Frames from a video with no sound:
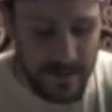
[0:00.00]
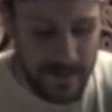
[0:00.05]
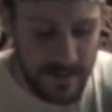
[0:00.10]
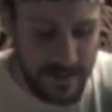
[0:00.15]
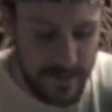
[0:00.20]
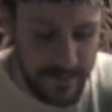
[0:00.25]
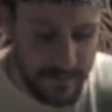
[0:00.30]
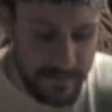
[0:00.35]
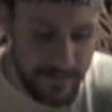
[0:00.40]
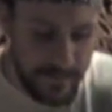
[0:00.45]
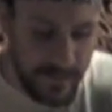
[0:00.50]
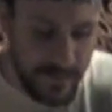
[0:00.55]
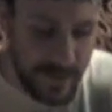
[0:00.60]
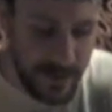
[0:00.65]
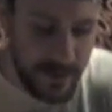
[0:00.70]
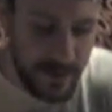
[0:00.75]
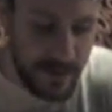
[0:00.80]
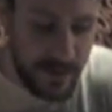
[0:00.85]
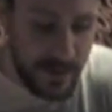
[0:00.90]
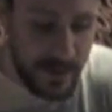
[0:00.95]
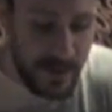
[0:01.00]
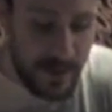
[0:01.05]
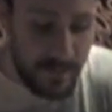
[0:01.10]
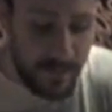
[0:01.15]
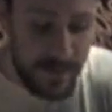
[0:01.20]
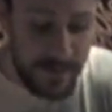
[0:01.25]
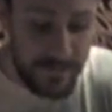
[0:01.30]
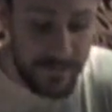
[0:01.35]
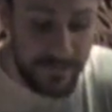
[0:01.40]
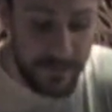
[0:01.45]
it.
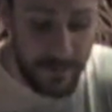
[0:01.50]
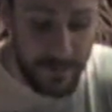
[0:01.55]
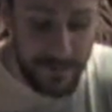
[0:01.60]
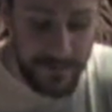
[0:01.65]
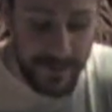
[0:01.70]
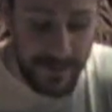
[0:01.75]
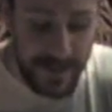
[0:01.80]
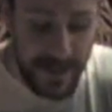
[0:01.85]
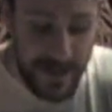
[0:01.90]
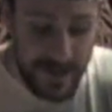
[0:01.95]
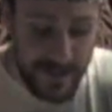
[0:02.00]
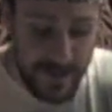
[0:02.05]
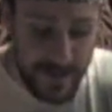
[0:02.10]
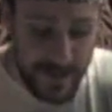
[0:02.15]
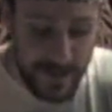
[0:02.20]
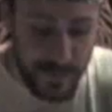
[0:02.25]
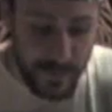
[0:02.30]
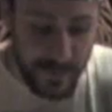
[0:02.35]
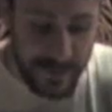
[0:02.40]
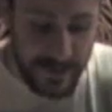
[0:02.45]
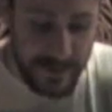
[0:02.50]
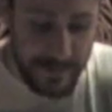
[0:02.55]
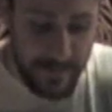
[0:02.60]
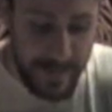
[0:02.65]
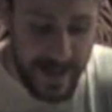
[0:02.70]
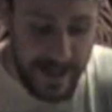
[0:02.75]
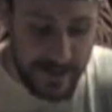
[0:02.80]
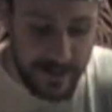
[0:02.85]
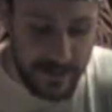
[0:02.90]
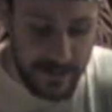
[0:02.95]
Before the guests went to
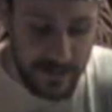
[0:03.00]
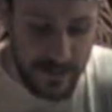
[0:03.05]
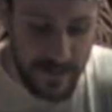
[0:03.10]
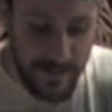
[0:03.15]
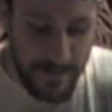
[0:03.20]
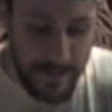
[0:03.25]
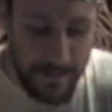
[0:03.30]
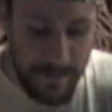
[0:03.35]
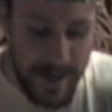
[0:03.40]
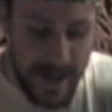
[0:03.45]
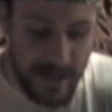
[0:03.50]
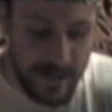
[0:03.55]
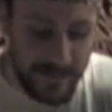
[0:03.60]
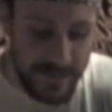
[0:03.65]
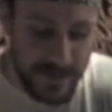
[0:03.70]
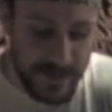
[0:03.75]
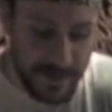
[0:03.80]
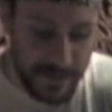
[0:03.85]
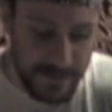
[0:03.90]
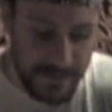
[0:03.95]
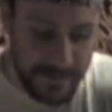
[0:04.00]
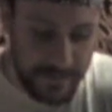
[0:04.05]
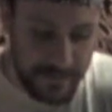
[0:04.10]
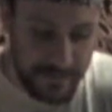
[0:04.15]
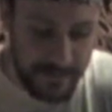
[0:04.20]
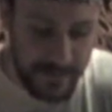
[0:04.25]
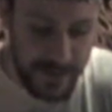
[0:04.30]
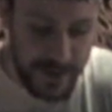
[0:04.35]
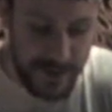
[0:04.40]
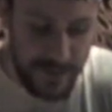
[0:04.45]
bed, the men of
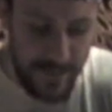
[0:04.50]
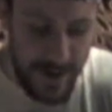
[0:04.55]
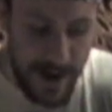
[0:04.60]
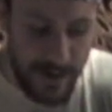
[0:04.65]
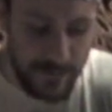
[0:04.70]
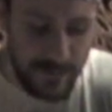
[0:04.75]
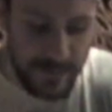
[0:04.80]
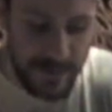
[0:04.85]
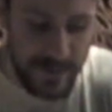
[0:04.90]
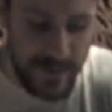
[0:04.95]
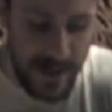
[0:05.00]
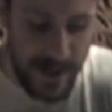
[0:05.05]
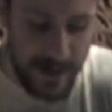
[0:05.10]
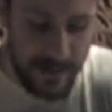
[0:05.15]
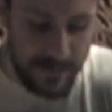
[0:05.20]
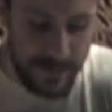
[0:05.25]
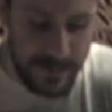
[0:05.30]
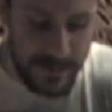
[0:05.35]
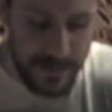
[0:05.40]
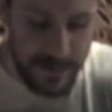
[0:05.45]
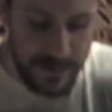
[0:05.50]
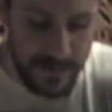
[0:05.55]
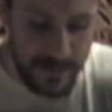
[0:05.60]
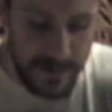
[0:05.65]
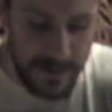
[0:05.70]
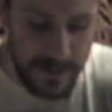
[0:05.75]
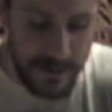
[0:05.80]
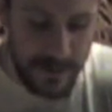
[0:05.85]
Sodom surrounded the house.